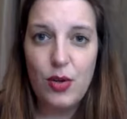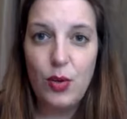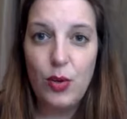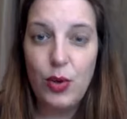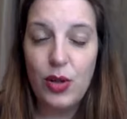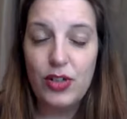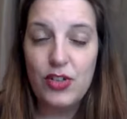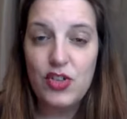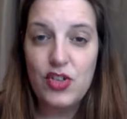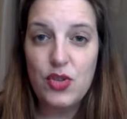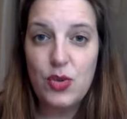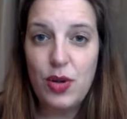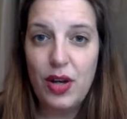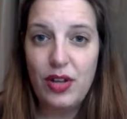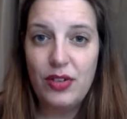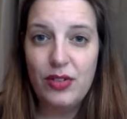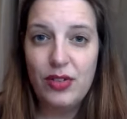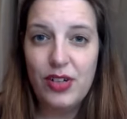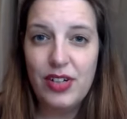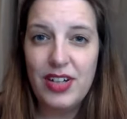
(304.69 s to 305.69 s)
or
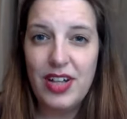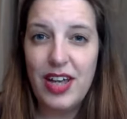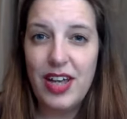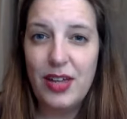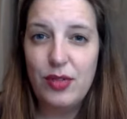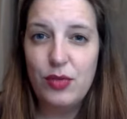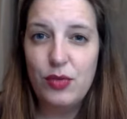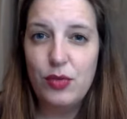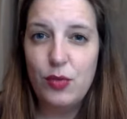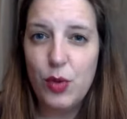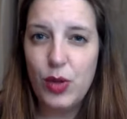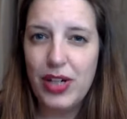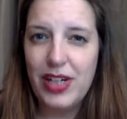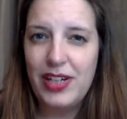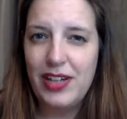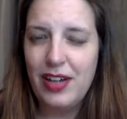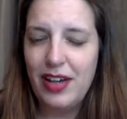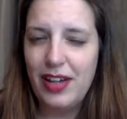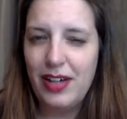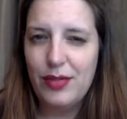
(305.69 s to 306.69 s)

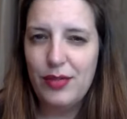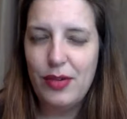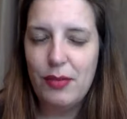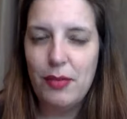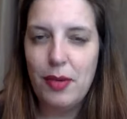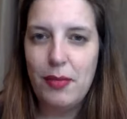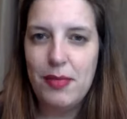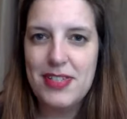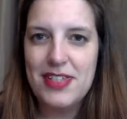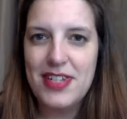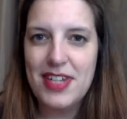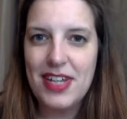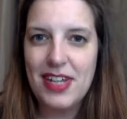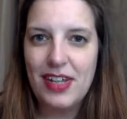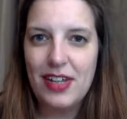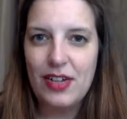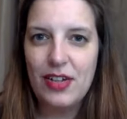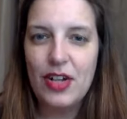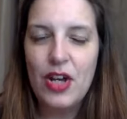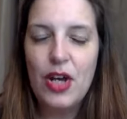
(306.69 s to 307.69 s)
$249 if I'm not
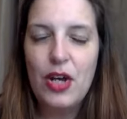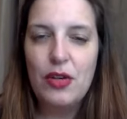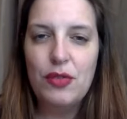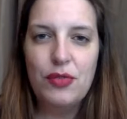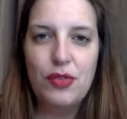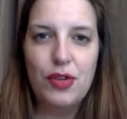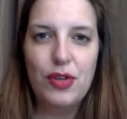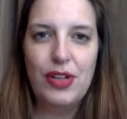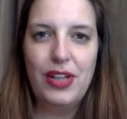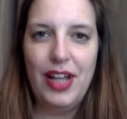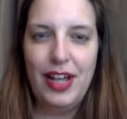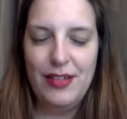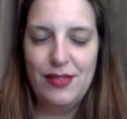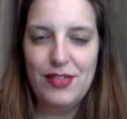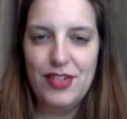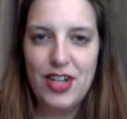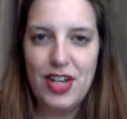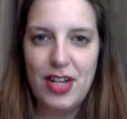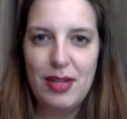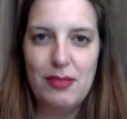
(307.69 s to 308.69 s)
mistaken for a
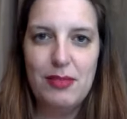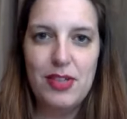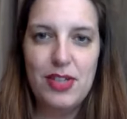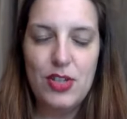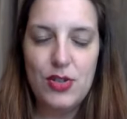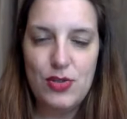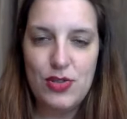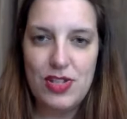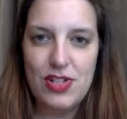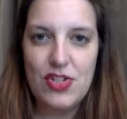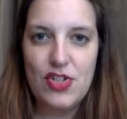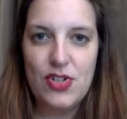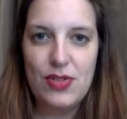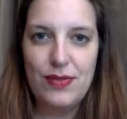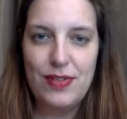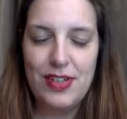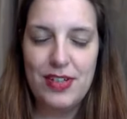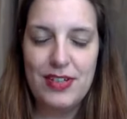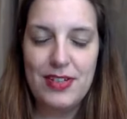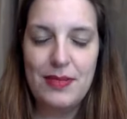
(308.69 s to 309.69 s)
lifetime usage
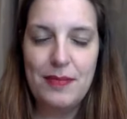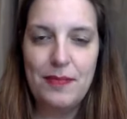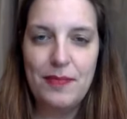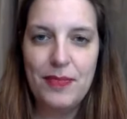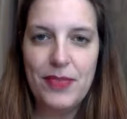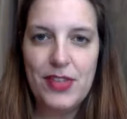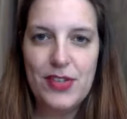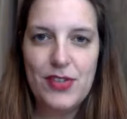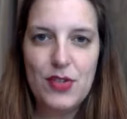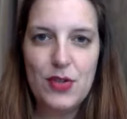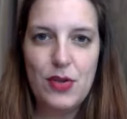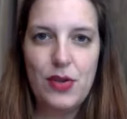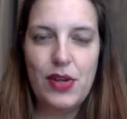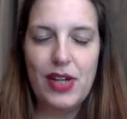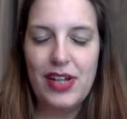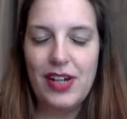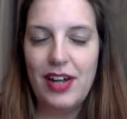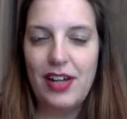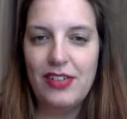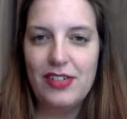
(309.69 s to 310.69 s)
of it. So you
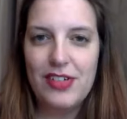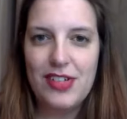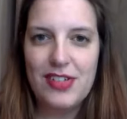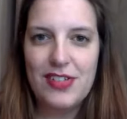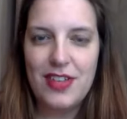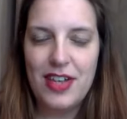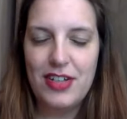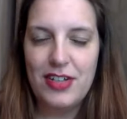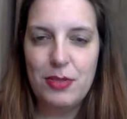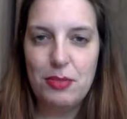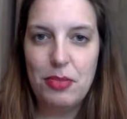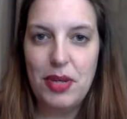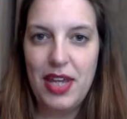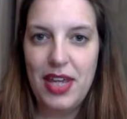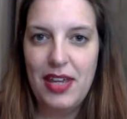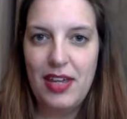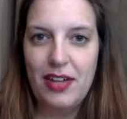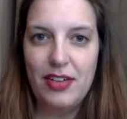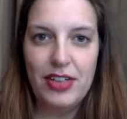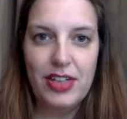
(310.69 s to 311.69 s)
can either decide to
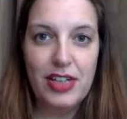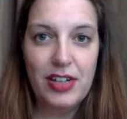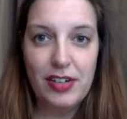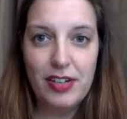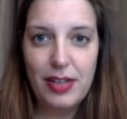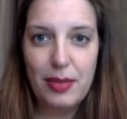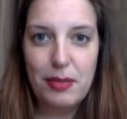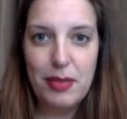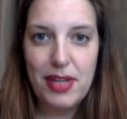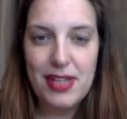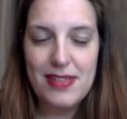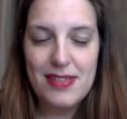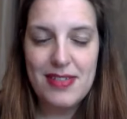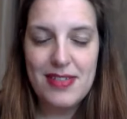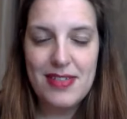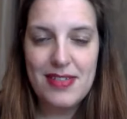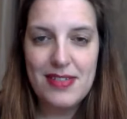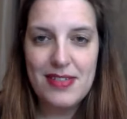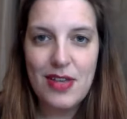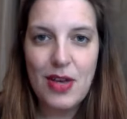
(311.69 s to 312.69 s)
pay on a yearly
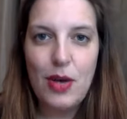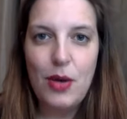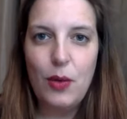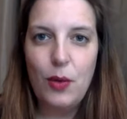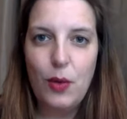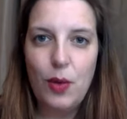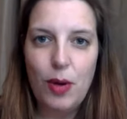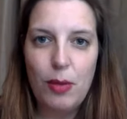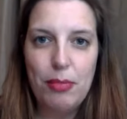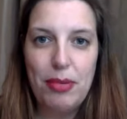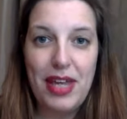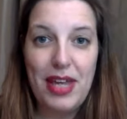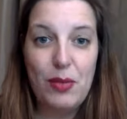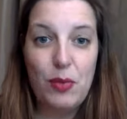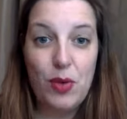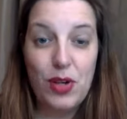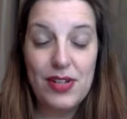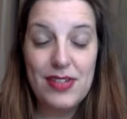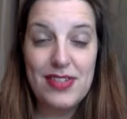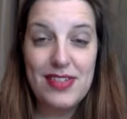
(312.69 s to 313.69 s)
basis or pay
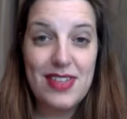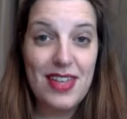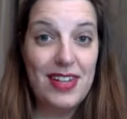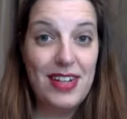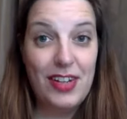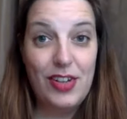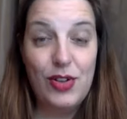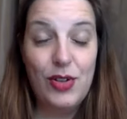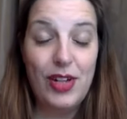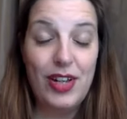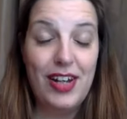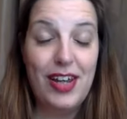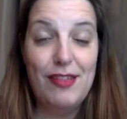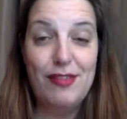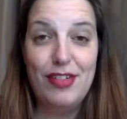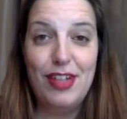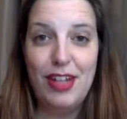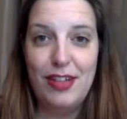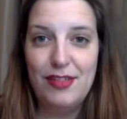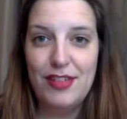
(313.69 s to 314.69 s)
once and then you can have
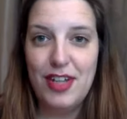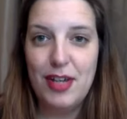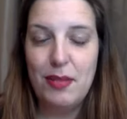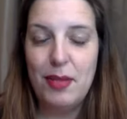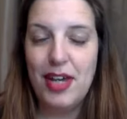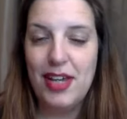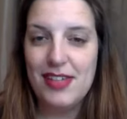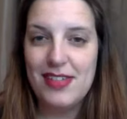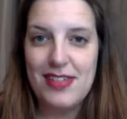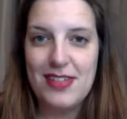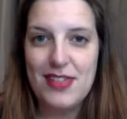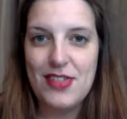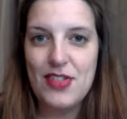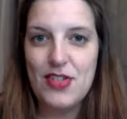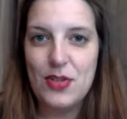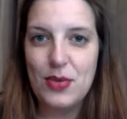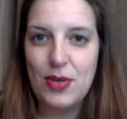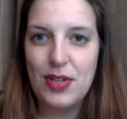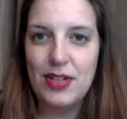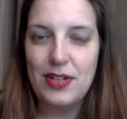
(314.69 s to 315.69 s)
lifetime access
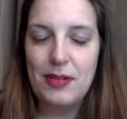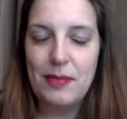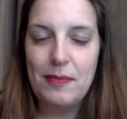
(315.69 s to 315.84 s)
to it.